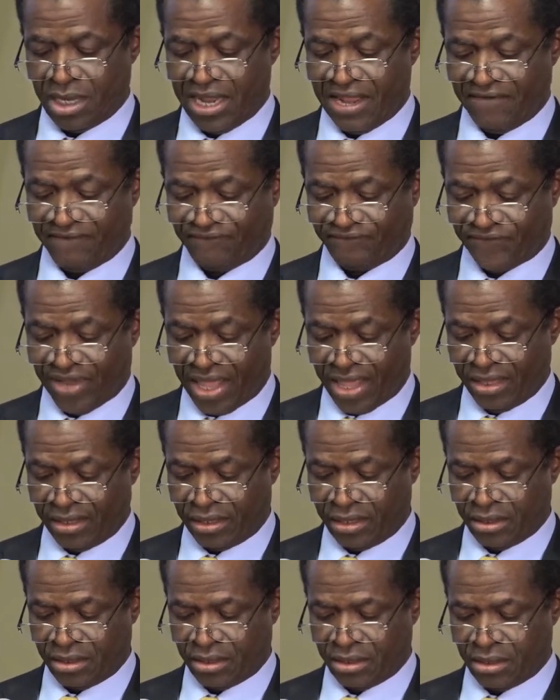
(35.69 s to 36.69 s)
In
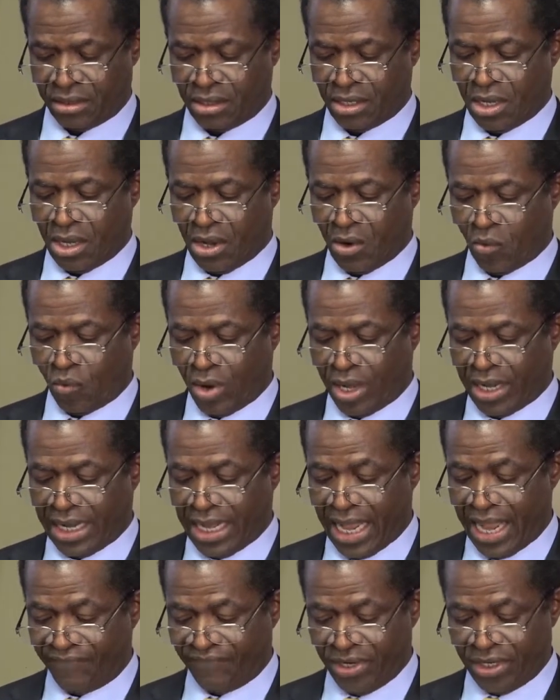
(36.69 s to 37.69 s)
fact, we
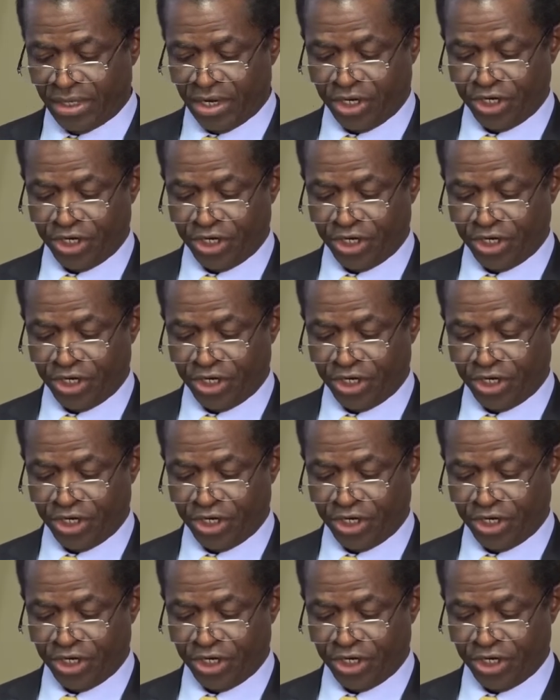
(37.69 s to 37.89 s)
live in